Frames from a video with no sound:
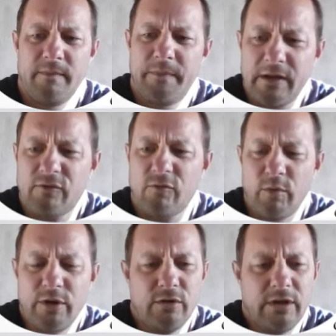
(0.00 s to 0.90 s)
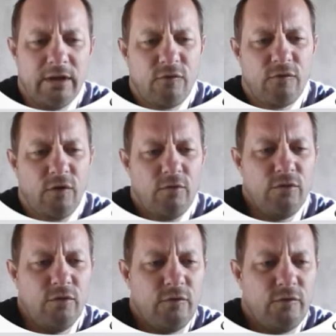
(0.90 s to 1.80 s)
That's where you get so
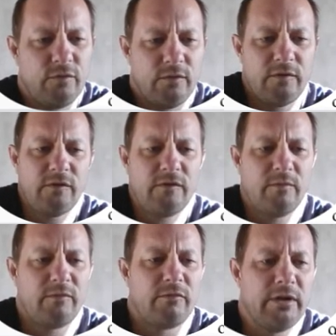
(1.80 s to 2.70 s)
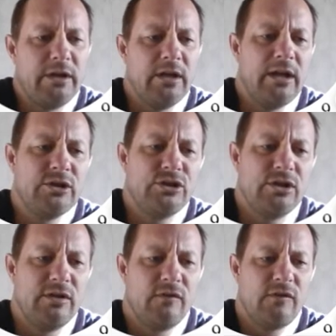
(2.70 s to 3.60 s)
used to a system's
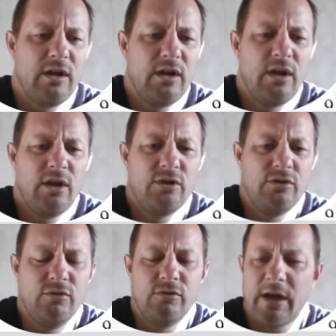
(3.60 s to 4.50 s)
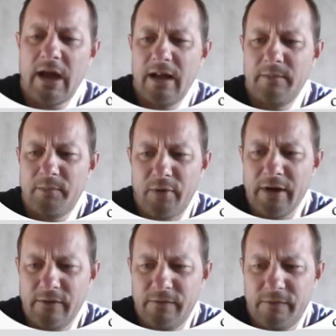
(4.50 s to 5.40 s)
regulations, you can't
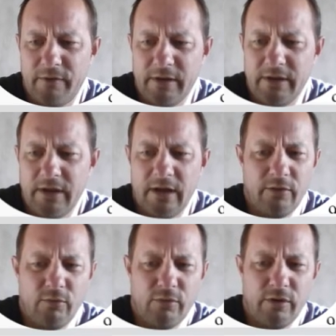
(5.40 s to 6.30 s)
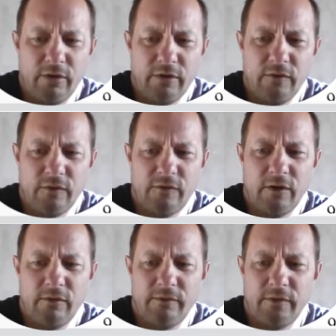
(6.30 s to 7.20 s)
break free and organize
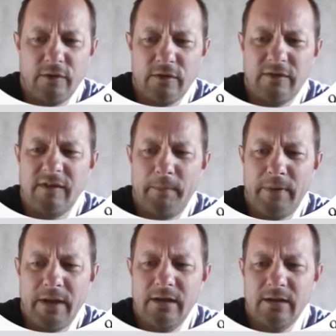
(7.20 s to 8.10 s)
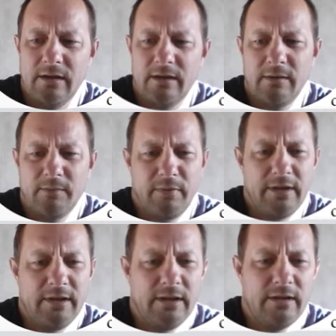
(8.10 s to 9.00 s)
yourself. You're dependent
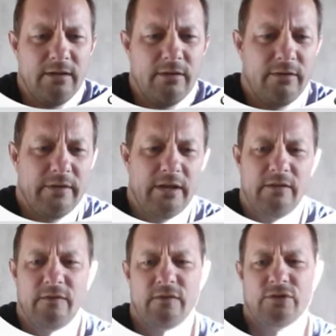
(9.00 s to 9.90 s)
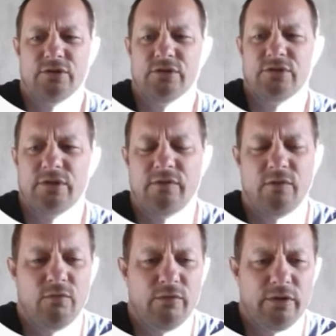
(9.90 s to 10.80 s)
completely on that institution to
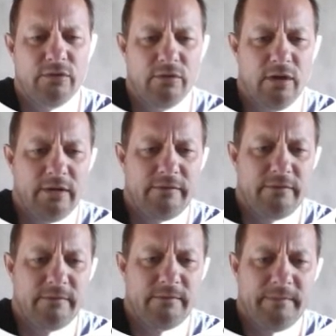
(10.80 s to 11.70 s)
order your life.